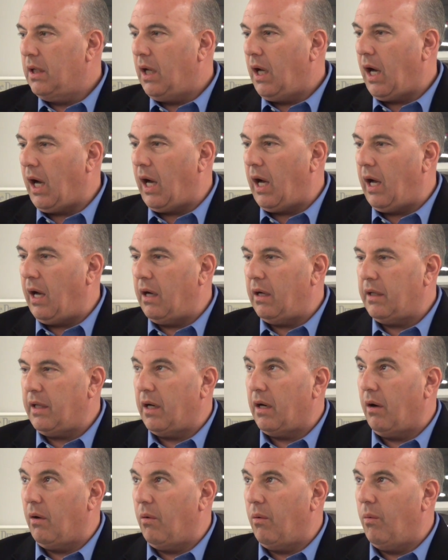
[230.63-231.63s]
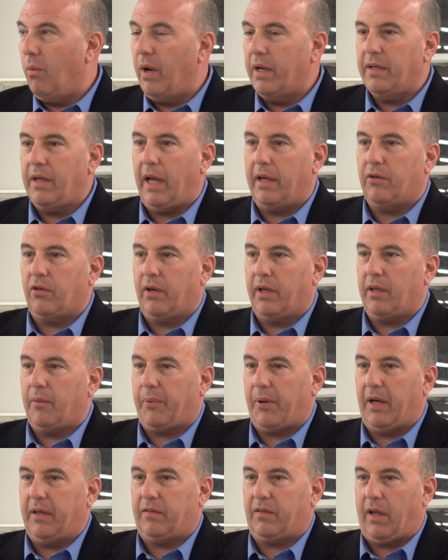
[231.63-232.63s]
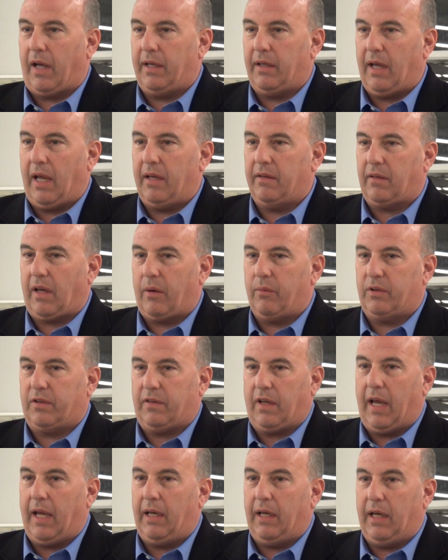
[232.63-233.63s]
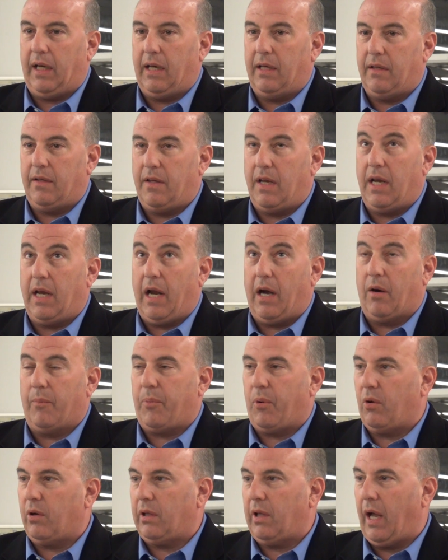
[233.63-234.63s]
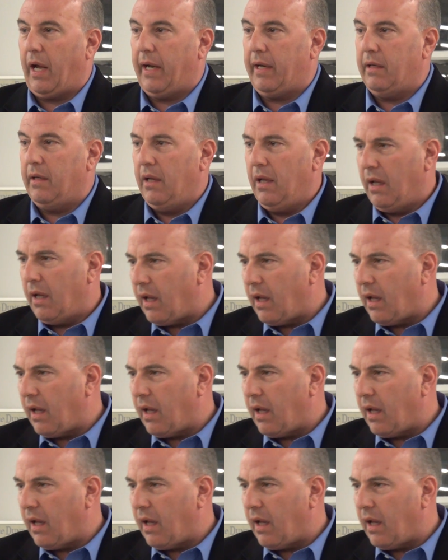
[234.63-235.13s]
one day during the Priceline days, I was standing at the airport line,